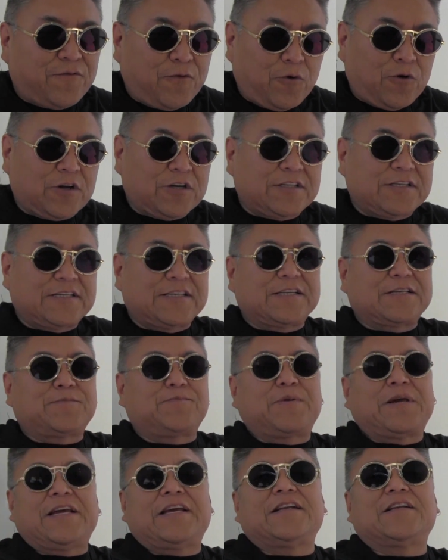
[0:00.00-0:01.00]
forces
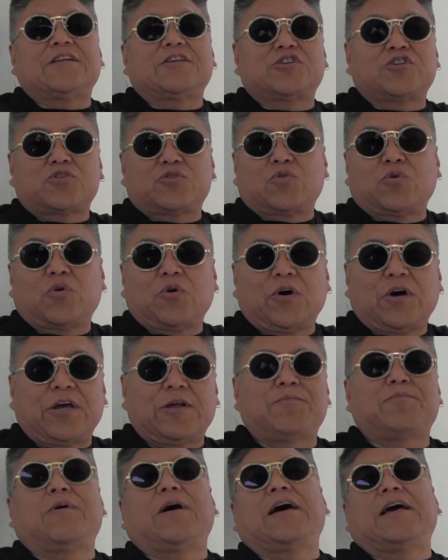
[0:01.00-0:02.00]
being
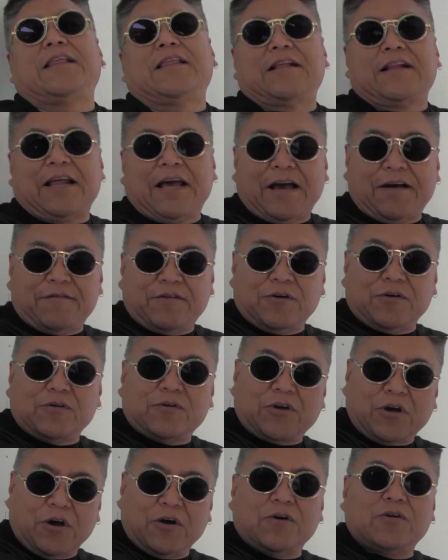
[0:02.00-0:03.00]
destroyed by the
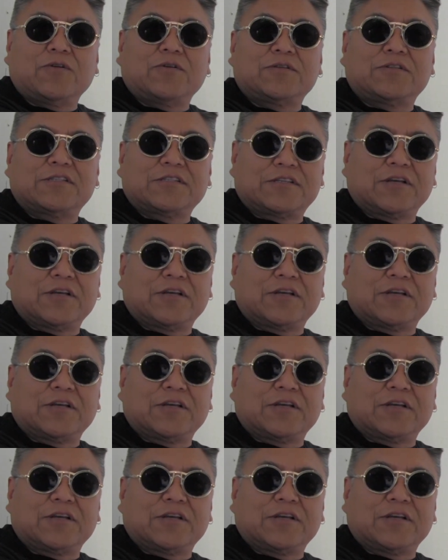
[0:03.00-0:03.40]
Navajo Code.